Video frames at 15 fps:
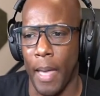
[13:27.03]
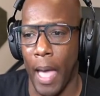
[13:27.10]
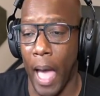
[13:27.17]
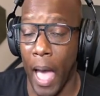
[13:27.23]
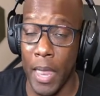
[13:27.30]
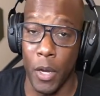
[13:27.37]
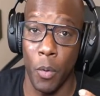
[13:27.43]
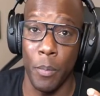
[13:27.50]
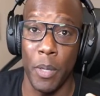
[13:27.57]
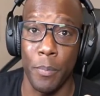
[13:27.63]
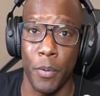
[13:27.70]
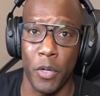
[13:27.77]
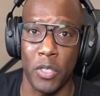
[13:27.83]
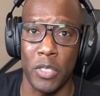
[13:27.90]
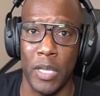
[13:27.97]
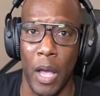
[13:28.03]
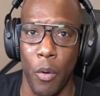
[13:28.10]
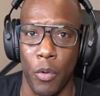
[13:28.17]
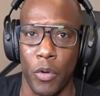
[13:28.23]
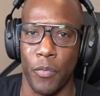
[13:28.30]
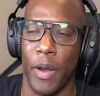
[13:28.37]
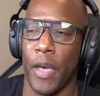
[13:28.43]
I know me personally, I
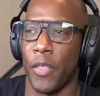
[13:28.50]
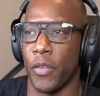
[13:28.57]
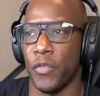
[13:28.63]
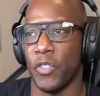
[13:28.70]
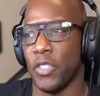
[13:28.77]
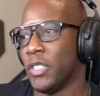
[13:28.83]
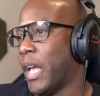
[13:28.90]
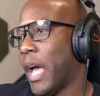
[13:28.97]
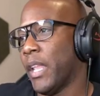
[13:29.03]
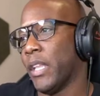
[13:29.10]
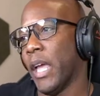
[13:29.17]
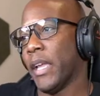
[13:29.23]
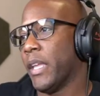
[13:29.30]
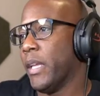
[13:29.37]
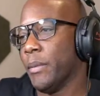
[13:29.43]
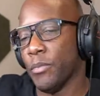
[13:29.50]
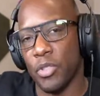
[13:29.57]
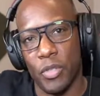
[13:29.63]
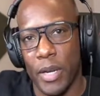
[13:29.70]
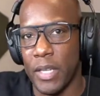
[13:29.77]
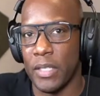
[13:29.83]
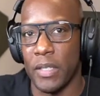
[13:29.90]
would have rather just gotten like him
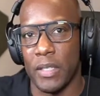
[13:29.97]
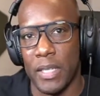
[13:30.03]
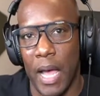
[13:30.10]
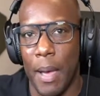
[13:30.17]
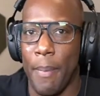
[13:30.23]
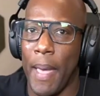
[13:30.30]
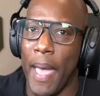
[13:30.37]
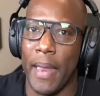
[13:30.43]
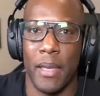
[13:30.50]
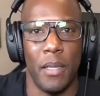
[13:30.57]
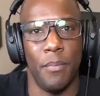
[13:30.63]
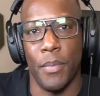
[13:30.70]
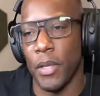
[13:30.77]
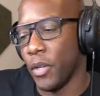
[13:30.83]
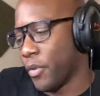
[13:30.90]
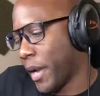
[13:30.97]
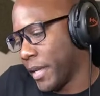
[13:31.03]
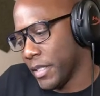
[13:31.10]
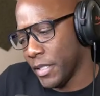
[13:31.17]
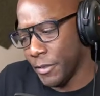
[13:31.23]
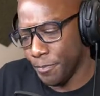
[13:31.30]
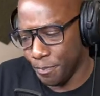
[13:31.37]
straight to the top hat, him being
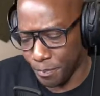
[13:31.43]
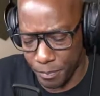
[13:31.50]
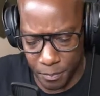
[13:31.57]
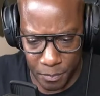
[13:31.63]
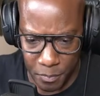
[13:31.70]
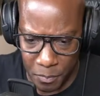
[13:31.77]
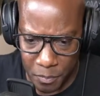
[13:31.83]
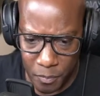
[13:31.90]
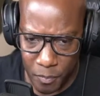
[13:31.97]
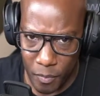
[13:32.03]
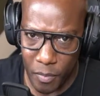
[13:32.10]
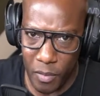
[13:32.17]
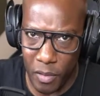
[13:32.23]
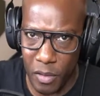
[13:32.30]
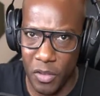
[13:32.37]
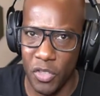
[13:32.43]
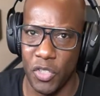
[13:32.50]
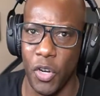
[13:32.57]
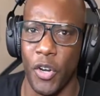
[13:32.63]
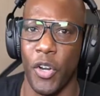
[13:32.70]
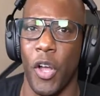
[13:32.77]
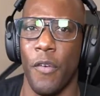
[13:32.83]
crazy.
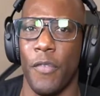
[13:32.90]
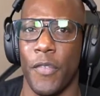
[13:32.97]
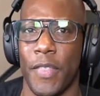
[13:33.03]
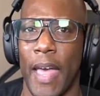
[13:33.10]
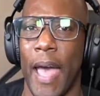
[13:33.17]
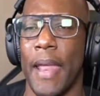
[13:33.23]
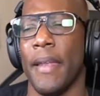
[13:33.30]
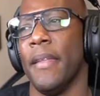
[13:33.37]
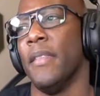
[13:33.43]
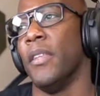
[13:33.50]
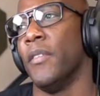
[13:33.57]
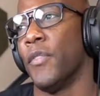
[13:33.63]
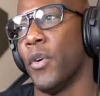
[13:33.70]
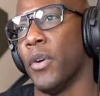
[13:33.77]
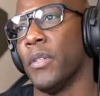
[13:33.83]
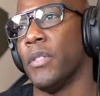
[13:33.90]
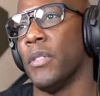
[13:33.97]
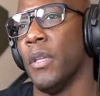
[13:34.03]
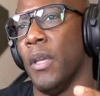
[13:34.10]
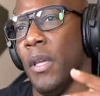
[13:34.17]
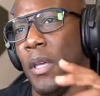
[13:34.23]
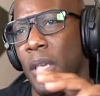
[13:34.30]
Starting off with that, and then of course
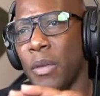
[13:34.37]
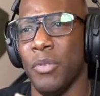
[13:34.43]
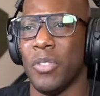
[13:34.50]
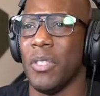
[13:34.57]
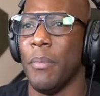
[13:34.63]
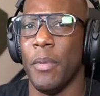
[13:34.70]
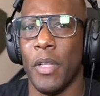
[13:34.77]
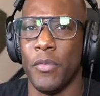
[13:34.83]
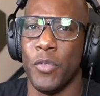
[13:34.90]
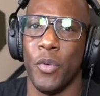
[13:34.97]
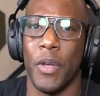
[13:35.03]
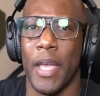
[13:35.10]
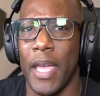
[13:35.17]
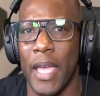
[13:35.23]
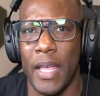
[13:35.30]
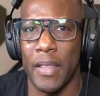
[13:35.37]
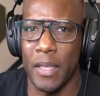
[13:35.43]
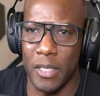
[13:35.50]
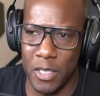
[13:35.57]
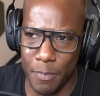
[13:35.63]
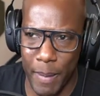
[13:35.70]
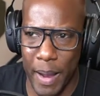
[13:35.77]
he was in the middle of doing a hit, and
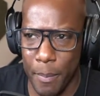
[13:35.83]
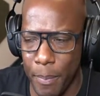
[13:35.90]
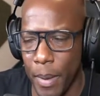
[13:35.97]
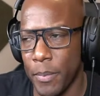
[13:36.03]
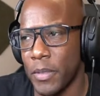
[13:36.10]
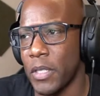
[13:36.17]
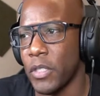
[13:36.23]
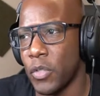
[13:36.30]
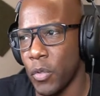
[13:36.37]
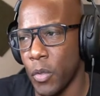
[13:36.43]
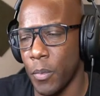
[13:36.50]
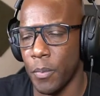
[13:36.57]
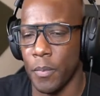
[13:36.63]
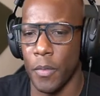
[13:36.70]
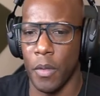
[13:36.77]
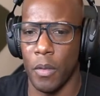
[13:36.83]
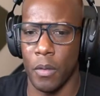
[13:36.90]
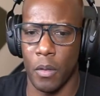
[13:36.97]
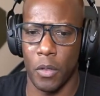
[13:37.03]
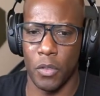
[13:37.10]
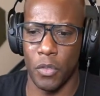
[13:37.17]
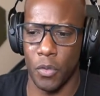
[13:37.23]
then Spike bumps into him in the
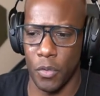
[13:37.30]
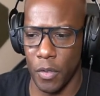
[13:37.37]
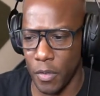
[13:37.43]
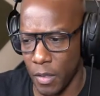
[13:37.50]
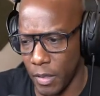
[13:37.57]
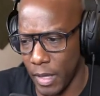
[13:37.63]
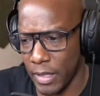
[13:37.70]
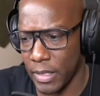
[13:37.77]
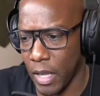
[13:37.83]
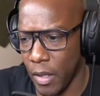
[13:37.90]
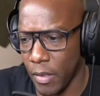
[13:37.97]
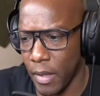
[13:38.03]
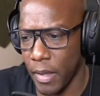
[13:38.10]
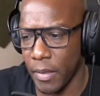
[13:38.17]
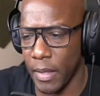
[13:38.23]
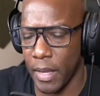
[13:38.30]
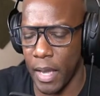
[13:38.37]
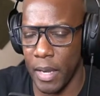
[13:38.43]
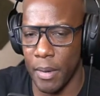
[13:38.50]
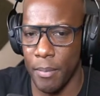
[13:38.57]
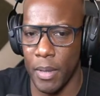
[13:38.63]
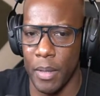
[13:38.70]
cartoon, and then that's how they
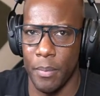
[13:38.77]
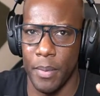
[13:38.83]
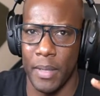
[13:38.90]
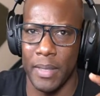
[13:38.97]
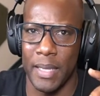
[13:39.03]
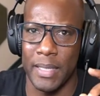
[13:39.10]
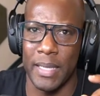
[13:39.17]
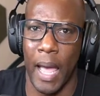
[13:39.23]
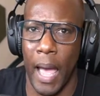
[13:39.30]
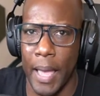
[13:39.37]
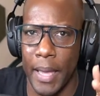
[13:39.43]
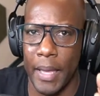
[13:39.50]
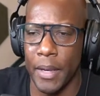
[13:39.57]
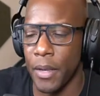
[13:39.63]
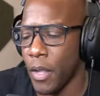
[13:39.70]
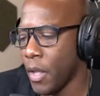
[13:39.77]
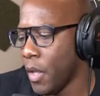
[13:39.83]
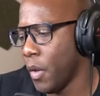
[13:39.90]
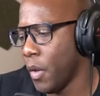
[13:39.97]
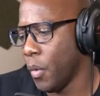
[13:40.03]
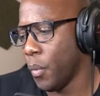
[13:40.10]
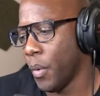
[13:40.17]
kind of meet. But they tie in
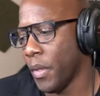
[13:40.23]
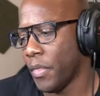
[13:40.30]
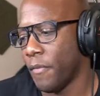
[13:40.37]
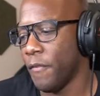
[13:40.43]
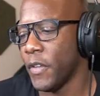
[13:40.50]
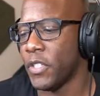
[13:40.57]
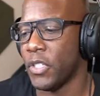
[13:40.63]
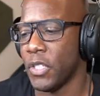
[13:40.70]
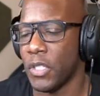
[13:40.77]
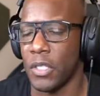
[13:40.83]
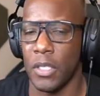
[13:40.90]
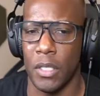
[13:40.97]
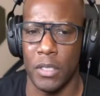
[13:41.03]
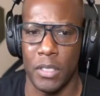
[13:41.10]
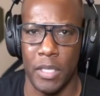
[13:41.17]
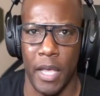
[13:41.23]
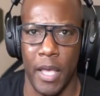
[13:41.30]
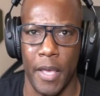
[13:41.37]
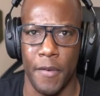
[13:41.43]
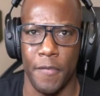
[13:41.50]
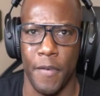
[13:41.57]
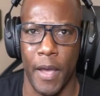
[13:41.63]
with Vicious
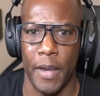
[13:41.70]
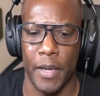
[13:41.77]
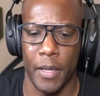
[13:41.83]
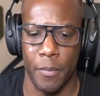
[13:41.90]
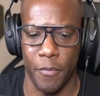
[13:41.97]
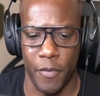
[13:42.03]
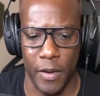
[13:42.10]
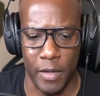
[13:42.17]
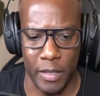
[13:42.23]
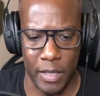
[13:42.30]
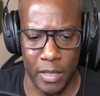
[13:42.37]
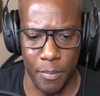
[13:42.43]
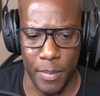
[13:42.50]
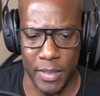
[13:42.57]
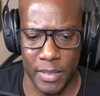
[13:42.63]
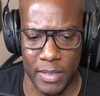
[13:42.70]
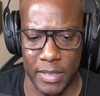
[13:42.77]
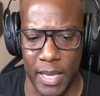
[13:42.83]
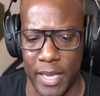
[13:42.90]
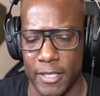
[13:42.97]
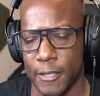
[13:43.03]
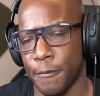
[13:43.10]
instead, finding like the best
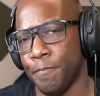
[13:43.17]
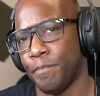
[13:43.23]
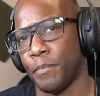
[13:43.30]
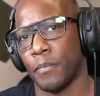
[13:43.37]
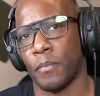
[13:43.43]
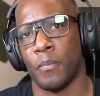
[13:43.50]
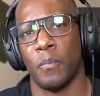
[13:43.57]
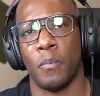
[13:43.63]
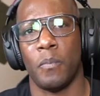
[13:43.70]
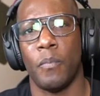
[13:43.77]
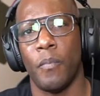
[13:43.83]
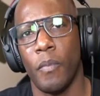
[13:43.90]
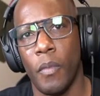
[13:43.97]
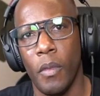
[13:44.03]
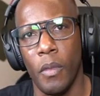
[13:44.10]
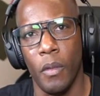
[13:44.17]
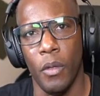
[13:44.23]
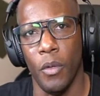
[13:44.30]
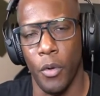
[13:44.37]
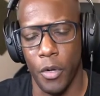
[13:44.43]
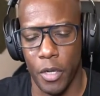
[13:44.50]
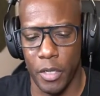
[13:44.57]
assassin
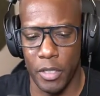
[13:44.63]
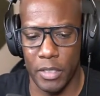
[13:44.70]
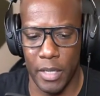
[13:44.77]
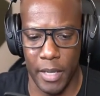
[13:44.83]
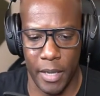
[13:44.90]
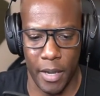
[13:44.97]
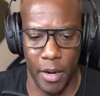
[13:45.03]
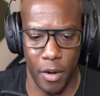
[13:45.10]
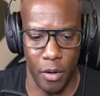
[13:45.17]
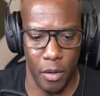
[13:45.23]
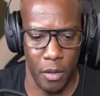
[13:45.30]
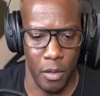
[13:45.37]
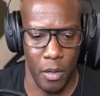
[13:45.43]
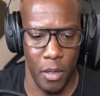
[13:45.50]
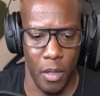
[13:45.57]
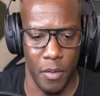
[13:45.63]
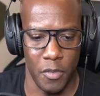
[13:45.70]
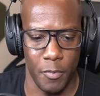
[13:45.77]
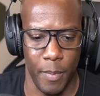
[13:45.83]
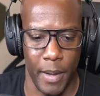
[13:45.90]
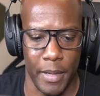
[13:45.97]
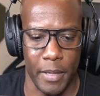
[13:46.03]
in order to take care of
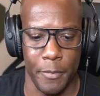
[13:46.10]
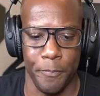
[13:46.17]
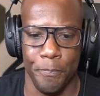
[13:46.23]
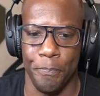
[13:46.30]
Spike.